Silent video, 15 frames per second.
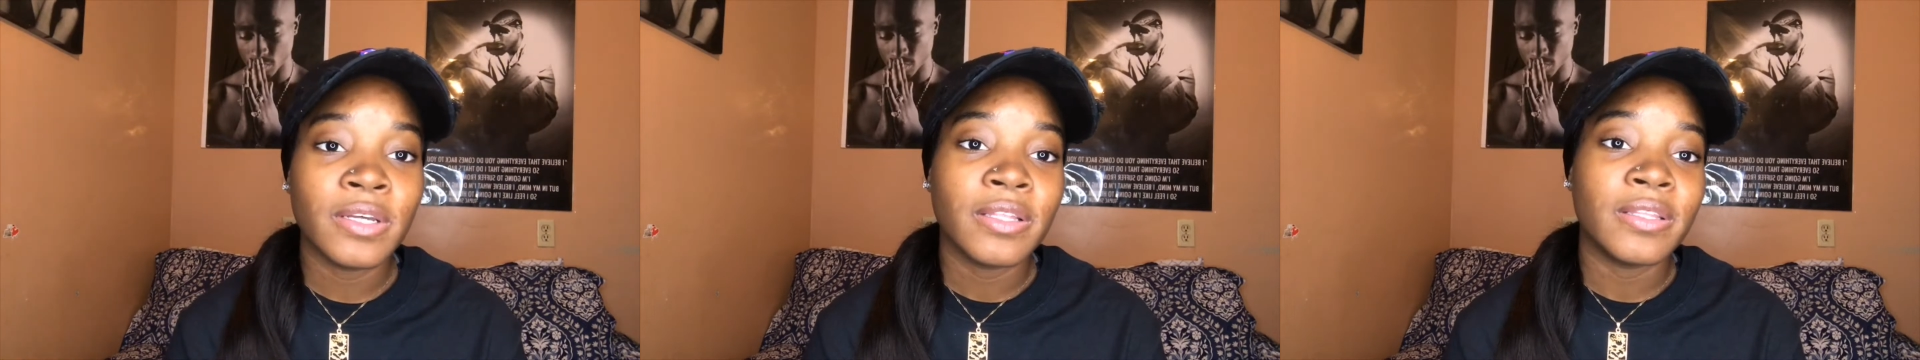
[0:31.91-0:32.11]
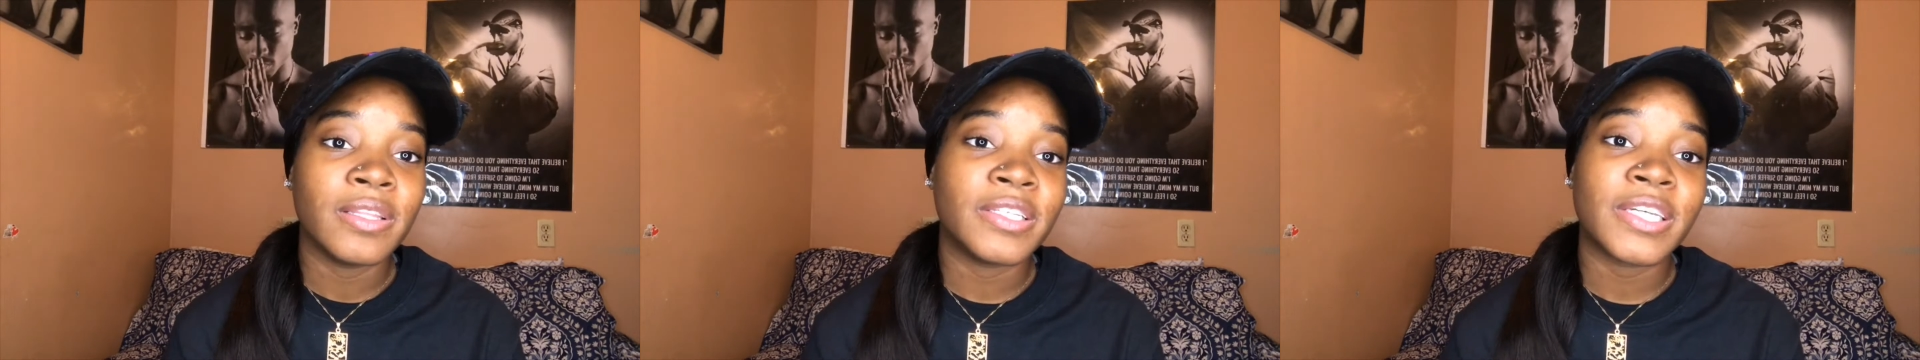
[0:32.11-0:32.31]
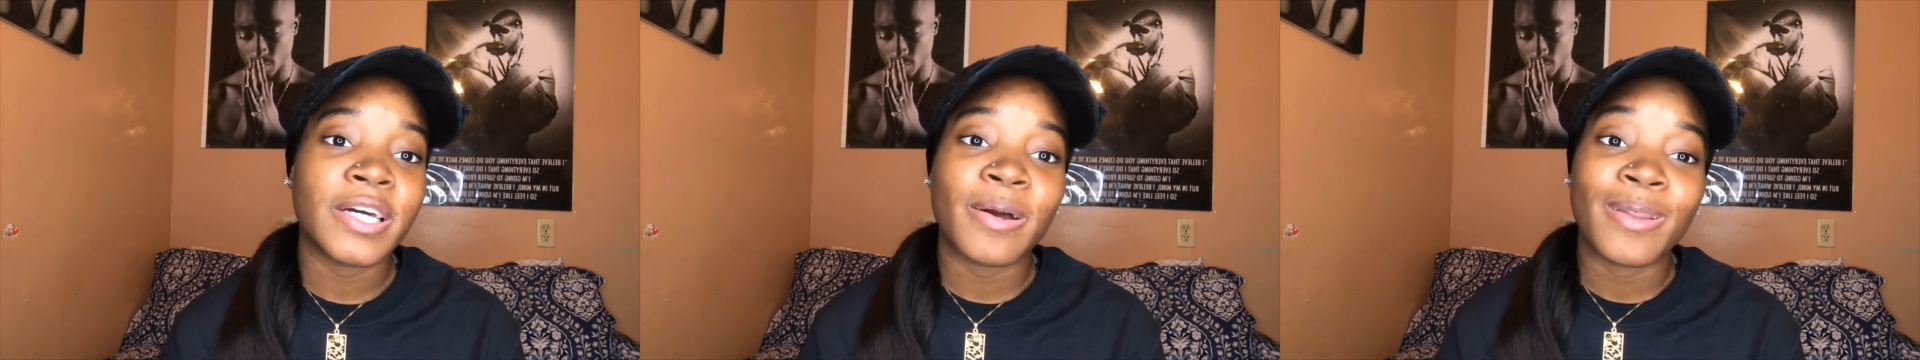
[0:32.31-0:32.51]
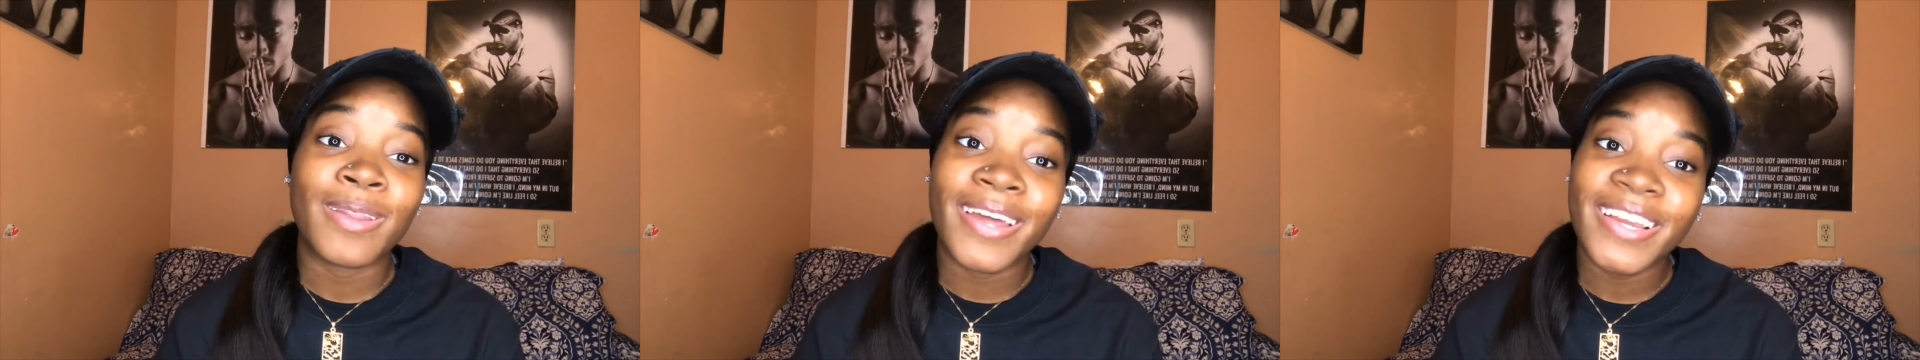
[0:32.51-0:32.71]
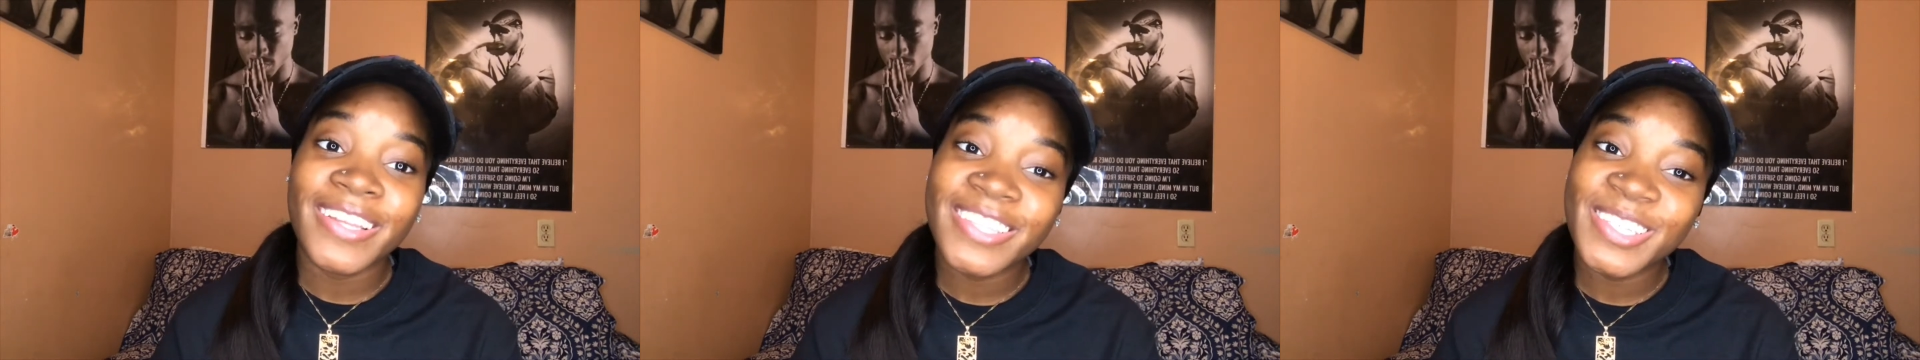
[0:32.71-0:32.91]
that y'all
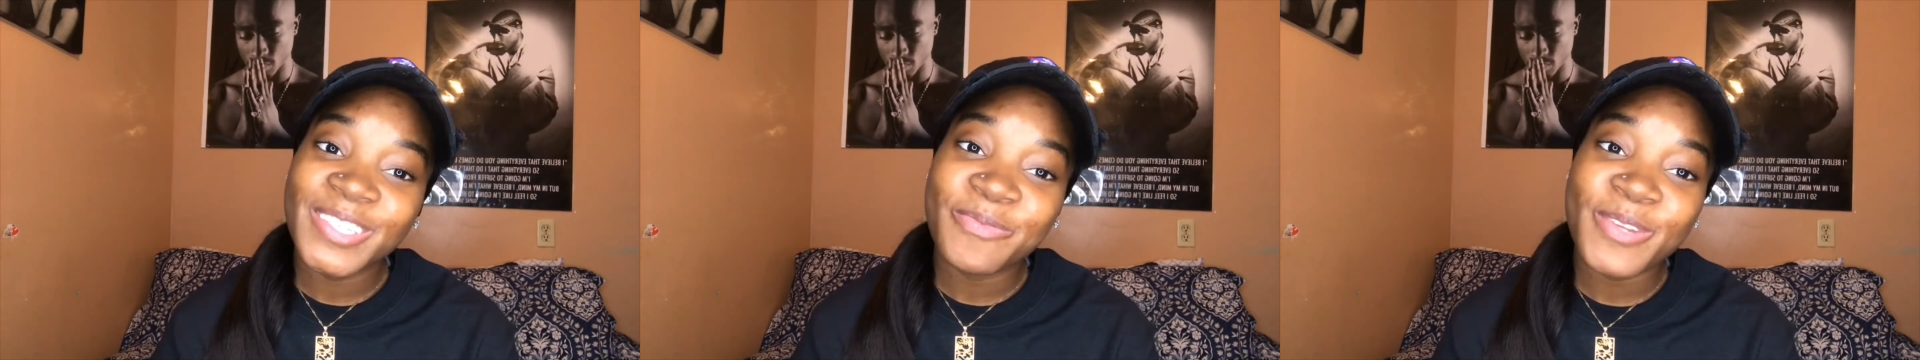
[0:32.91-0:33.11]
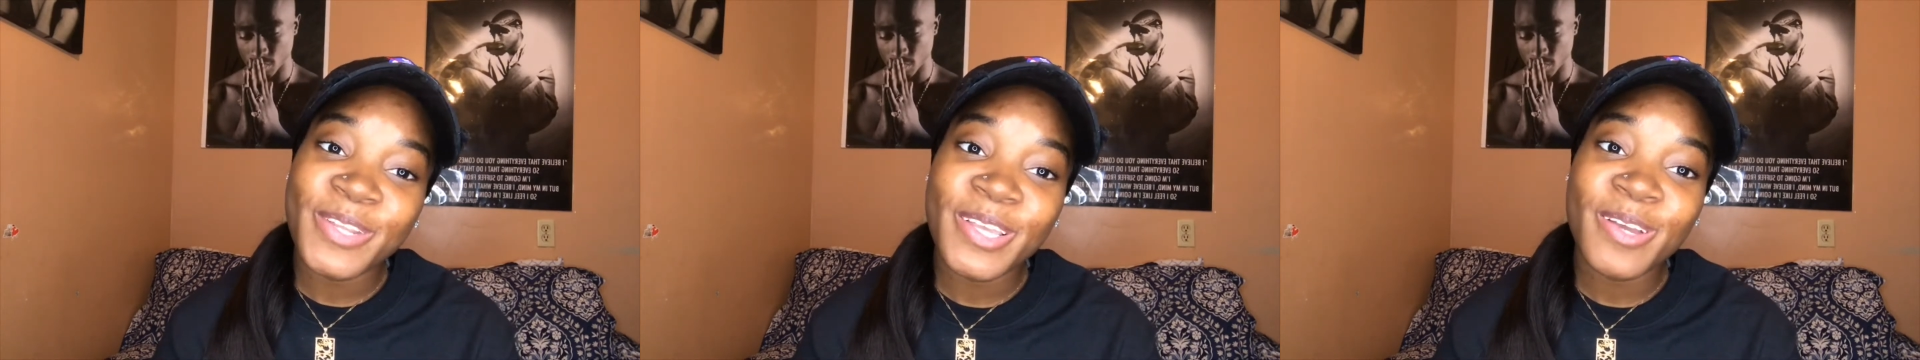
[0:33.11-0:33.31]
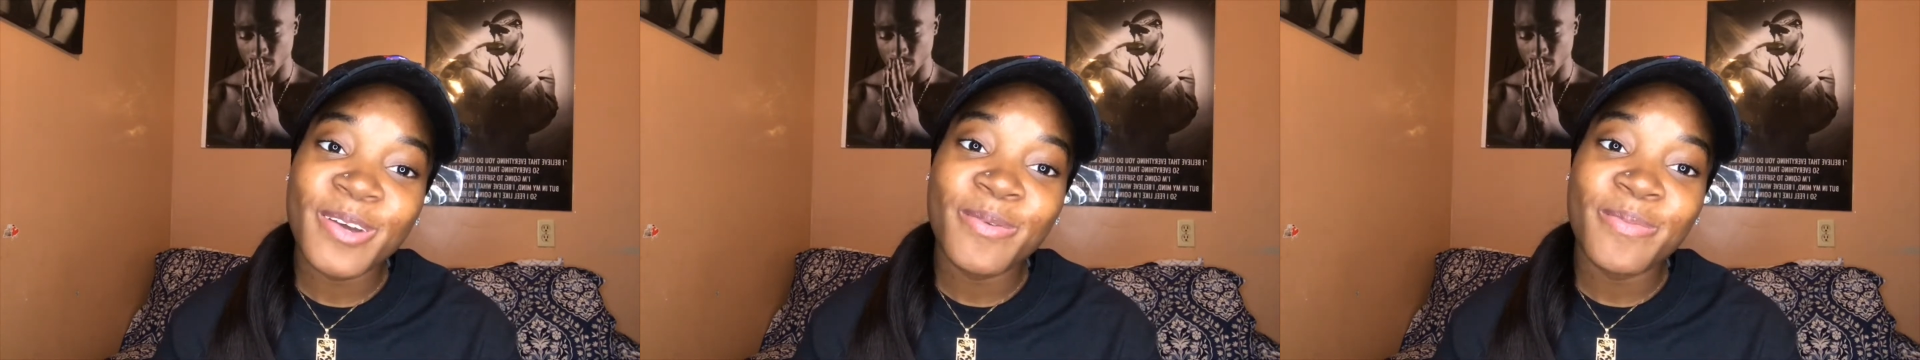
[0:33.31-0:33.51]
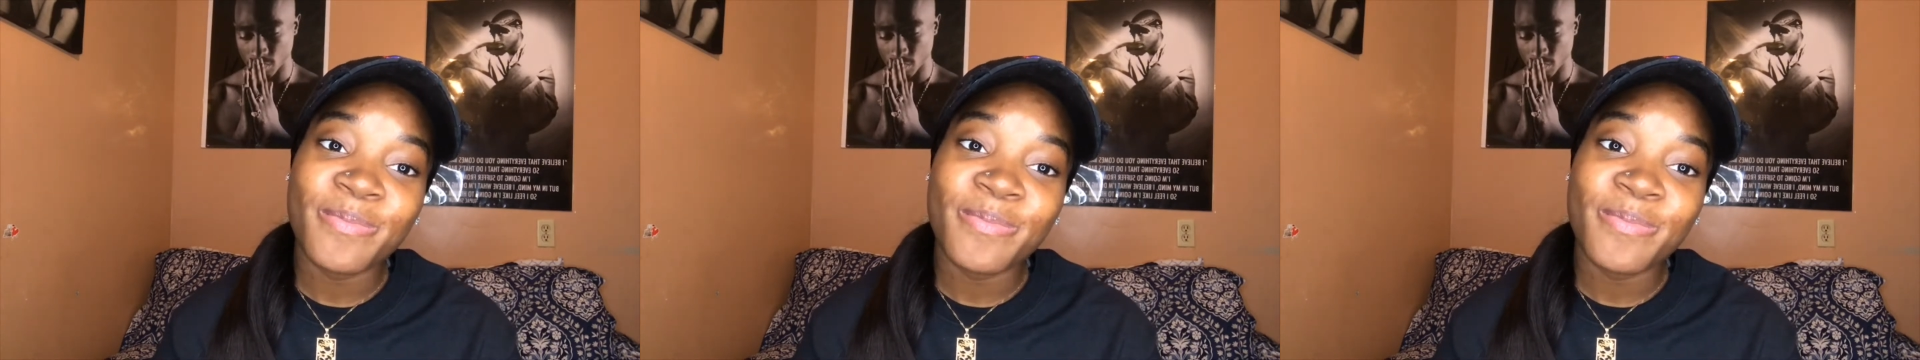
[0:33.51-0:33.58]
like this video,